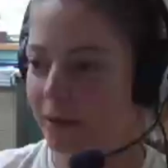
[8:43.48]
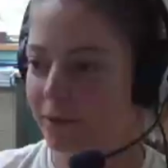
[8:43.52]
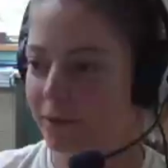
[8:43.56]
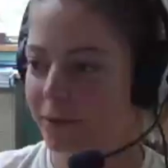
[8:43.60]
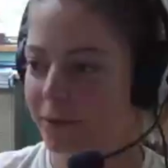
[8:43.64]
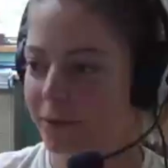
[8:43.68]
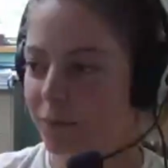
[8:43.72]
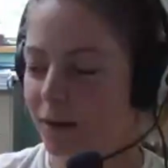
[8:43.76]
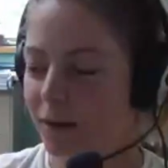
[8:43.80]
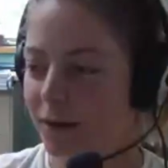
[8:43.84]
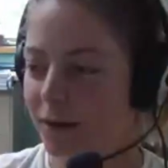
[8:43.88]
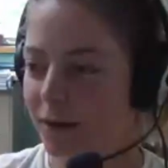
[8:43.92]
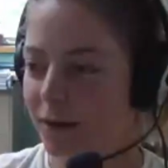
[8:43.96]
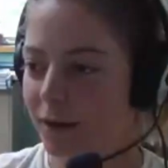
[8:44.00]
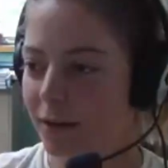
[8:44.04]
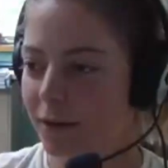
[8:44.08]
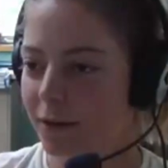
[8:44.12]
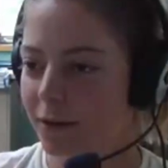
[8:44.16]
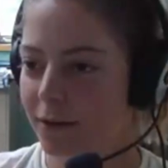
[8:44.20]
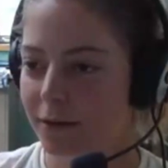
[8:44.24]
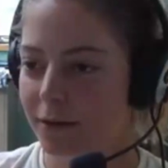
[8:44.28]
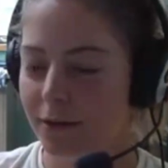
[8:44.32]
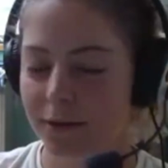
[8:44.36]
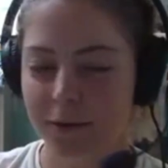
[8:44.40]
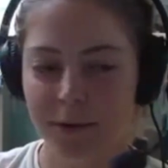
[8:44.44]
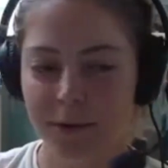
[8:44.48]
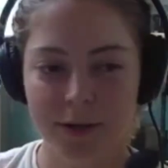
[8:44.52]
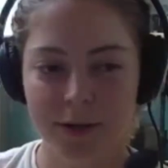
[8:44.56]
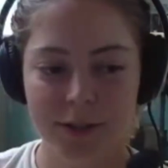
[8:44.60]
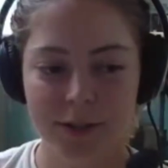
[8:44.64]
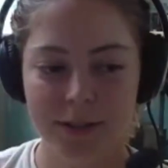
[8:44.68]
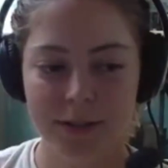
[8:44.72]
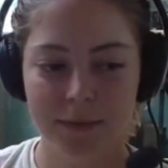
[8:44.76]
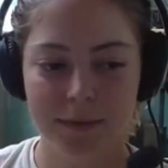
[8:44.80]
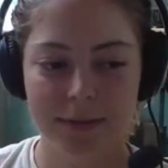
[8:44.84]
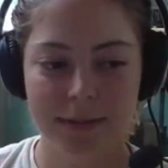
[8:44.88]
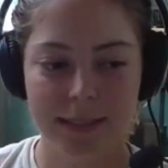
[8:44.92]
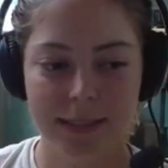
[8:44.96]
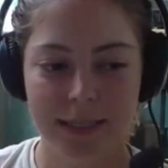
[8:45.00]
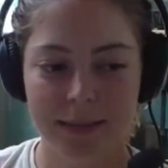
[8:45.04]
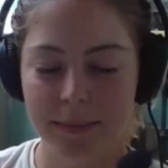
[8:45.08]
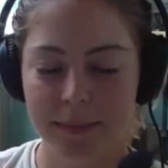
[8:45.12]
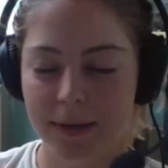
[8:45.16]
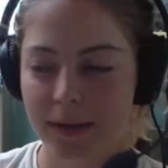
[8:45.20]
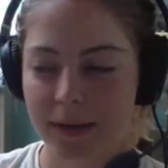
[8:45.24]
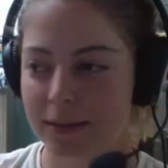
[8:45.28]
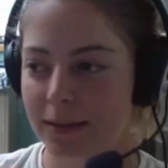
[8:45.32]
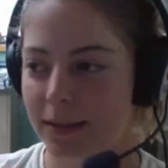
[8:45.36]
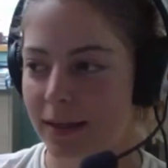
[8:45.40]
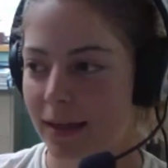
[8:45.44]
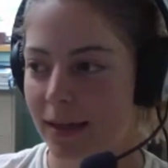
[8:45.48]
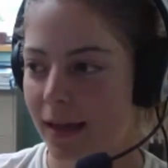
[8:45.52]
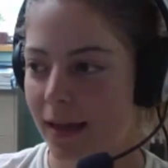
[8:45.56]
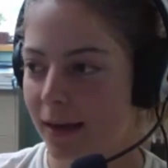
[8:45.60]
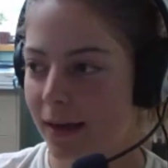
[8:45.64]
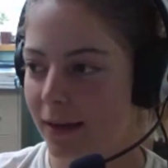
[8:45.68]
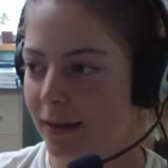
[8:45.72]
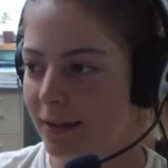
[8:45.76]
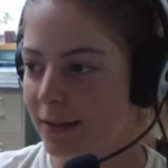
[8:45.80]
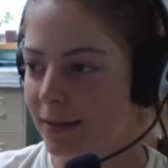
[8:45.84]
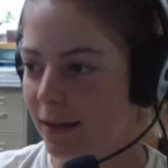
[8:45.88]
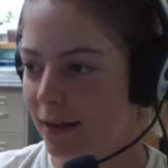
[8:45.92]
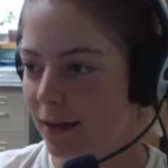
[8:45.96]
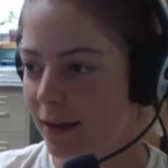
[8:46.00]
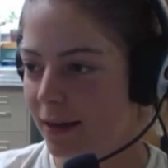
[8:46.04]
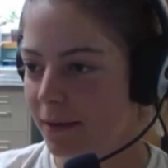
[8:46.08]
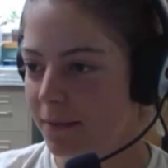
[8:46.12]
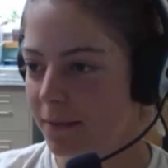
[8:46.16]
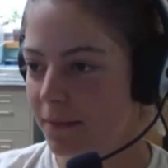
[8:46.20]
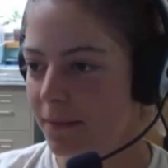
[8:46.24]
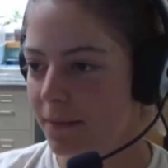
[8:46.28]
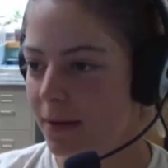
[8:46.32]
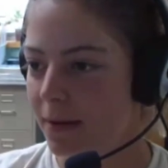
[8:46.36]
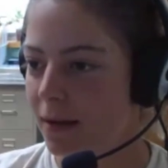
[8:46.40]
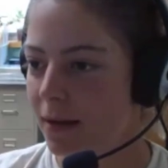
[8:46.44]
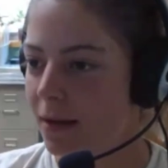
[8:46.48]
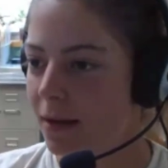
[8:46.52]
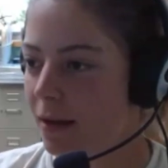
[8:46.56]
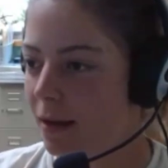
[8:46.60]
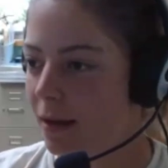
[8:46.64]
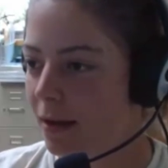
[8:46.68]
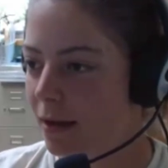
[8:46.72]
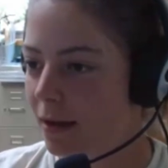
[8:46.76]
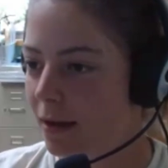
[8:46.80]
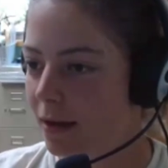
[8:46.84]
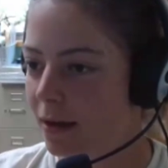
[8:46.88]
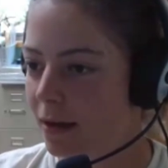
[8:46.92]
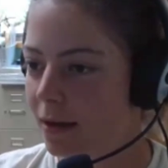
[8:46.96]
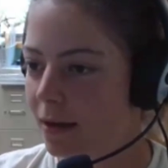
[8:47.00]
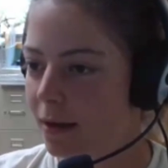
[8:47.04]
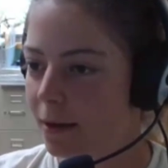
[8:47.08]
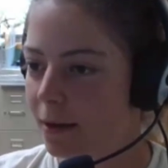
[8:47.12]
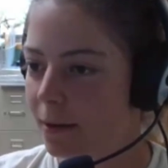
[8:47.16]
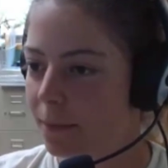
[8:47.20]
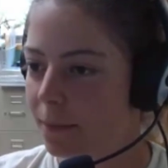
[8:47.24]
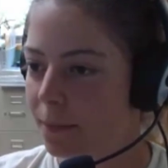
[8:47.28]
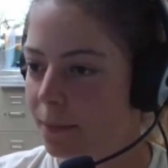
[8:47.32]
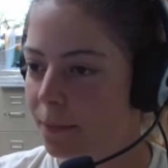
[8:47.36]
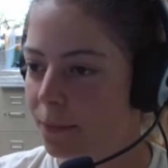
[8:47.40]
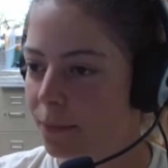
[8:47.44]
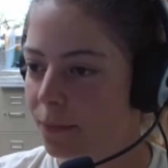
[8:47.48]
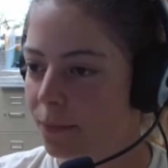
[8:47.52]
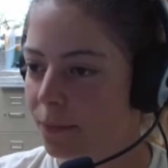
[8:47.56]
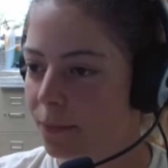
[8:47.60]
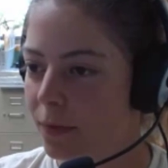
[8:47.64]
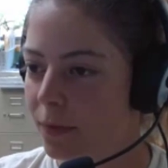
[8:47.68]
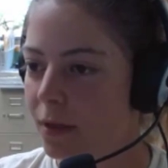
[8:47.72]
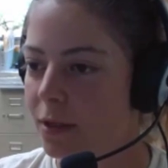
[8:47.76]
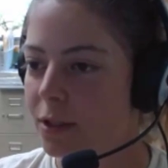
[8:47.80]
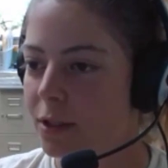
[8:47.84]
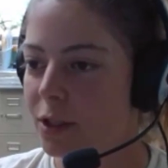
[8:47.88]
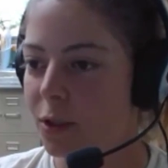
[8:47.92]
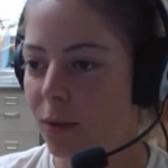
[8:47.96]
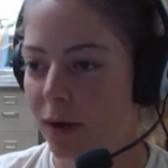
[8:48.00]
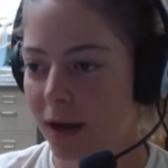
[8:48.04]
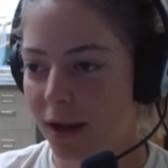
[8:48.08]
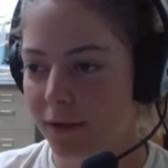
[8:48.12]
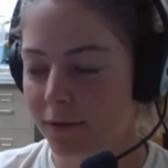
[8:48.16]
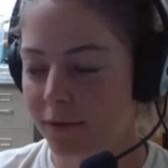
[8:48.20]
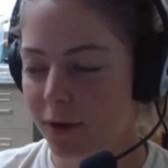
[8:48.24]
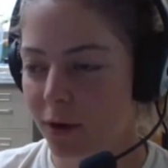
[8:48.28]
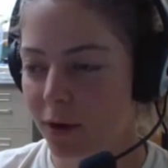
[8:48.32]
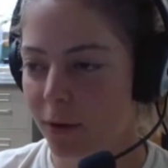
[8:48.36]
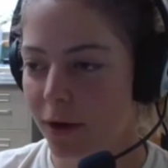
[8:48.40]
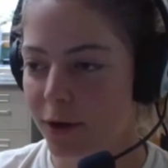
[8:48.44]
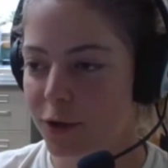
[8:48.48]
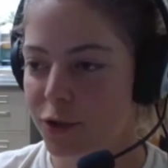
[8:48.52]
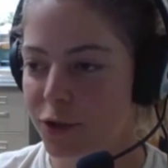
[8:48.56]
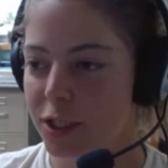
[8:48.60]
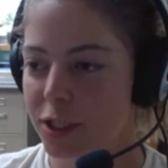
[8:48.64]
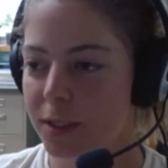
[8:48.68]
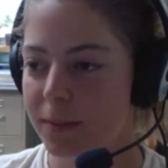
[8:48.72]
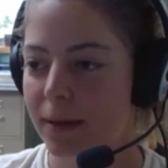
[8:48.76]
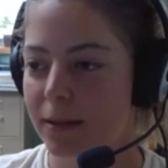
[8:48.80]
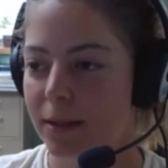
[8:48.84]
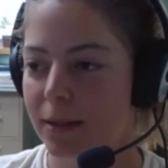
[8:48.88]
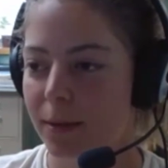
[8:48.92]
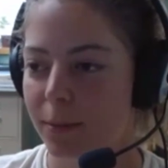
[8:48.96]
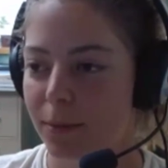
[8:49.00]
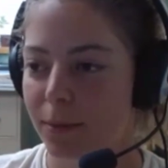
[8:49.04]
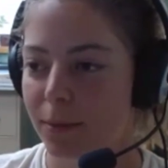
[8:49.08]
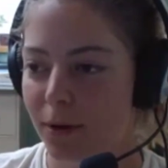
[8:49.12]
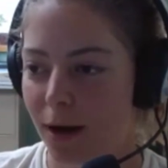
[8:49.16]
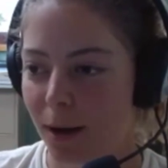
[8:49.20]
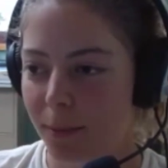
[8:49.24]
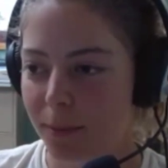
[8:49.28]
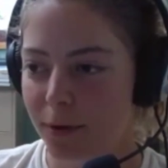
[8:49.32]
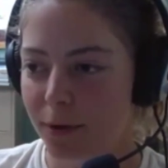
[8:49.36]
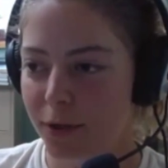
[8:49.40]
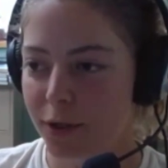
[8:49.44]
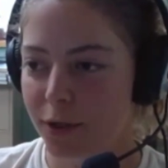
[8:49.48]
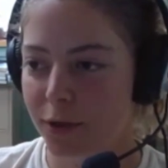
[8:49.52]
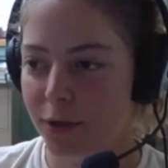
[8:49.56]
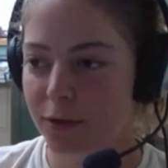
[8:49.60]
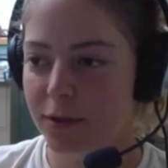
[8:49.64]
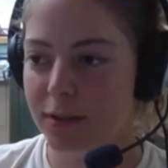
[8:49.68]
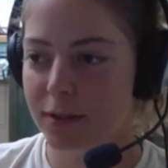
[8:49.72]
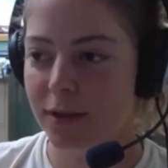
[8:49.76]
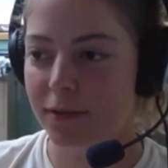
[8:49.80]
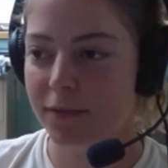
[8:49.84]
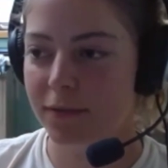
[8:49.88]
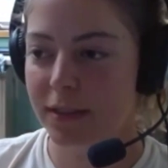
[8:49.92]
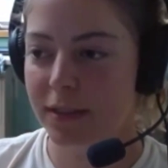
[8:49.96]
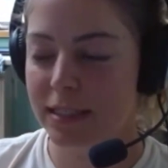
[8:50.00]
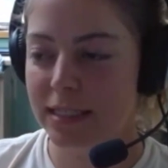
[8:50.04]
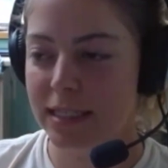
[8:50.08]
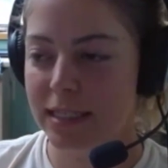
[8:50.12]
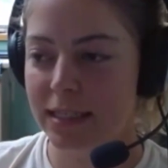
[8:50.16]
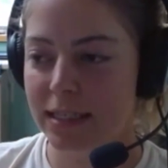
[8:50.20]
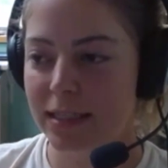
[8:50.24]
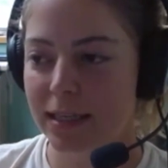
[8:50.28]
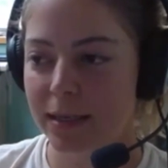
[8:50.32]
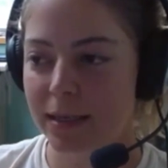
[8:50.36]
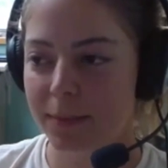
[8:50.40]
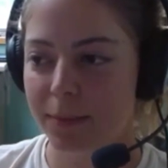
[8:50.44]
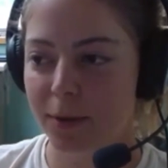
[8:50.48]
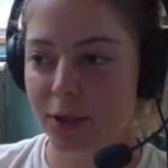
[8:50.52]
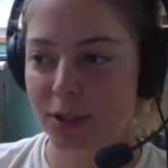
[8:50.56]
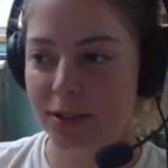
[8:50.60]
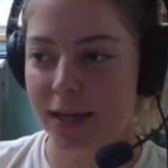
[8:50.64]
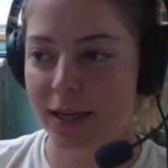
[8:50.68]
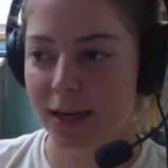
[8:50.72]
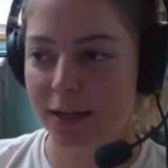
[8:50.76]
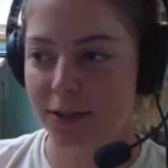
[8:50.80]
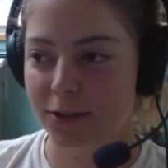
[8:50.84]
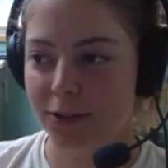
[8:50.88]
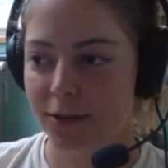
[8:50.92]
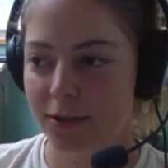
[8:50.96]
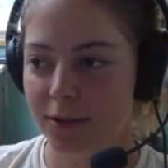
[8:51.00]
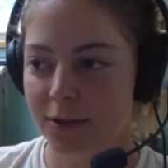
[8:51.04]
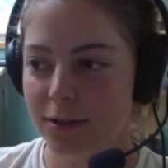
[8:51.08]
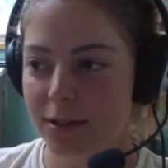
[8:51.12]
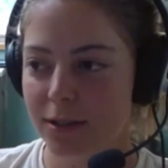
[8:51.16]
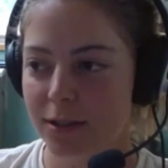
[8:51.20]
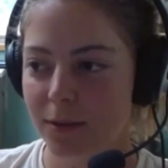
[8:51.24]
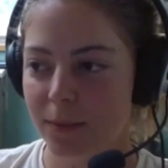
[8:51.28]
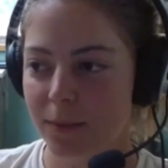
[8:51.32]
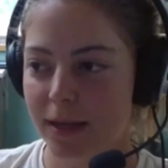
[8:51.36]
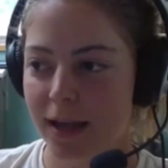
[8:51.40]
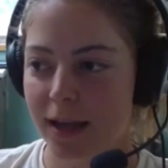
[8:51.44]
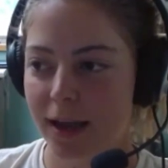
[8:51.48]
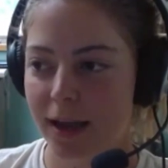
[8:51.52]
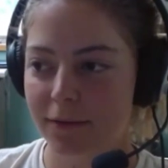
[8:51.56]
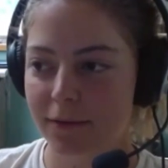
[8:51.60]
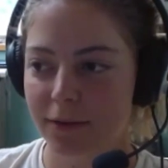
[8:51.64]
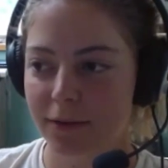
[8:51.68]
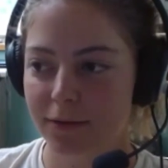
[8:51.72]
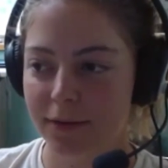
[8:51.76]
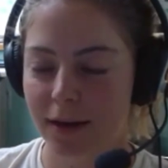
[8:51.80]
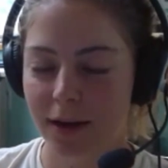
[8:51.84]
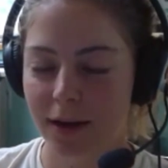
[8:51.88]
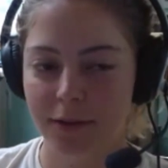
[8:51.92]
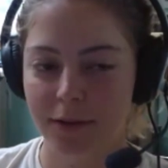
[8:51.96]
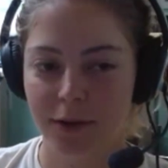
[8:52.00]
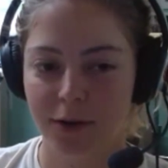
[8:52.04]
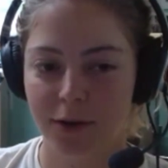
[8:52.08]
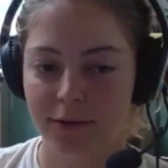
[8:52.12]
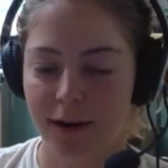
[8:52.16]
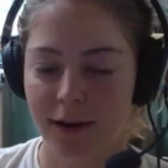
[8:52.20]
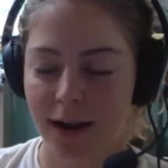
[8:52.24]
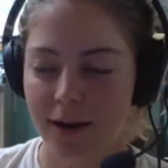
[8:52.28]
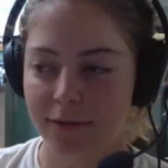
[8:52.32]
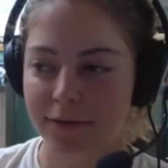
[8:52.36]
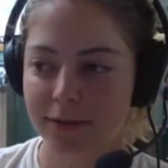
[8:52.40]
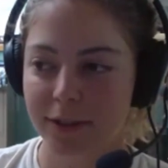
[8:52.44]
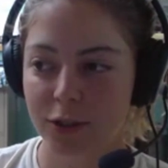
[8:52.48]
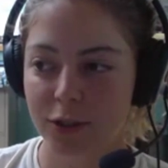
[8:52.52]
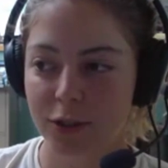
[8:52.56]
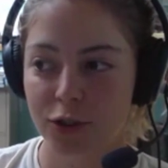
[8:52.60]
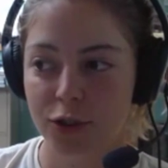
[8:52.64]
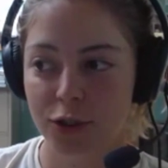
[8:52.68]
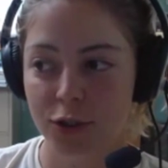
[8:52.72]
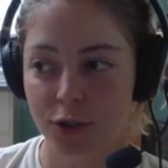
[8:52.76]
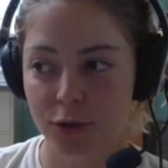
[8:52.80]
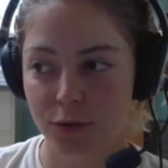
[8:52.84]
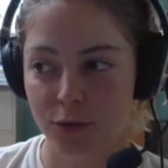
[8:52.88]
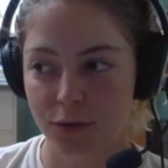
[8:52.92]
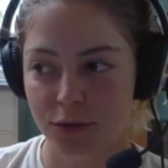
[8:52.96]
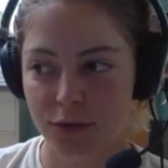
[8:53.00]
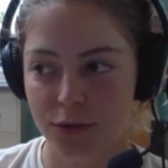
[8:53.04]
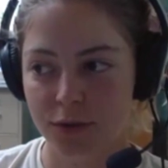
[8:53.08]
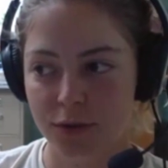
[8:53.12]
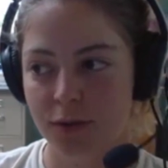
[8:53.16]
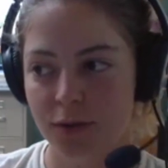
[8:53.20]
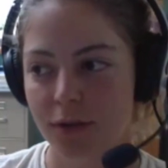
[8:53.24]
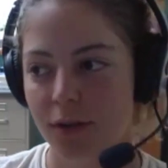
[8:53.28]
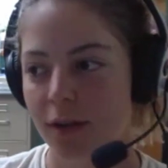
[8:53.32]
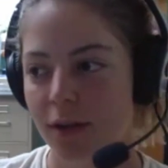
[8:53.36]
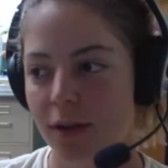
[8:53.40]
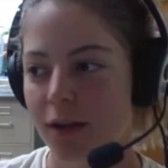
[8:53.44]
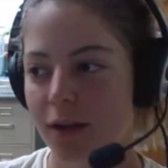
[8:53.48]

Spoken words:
have one other question that was emailed in ahead of time. So I have a question about the proper use of the seedling protectors that we have around the grafted shoots.